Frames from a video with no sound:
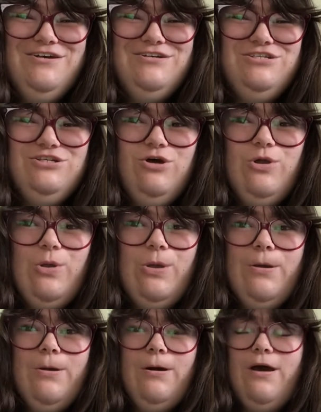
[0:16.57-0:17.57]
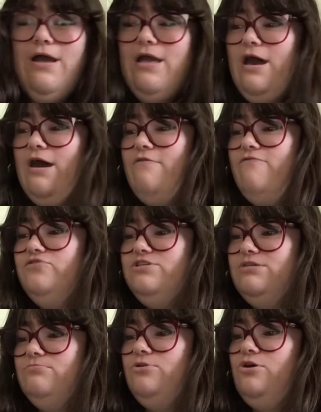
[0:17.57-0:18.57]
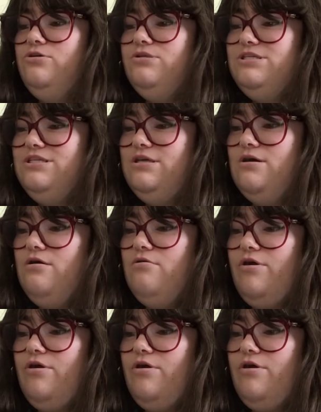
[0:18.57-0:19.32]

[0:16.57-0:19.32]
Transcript: So I have some notes here.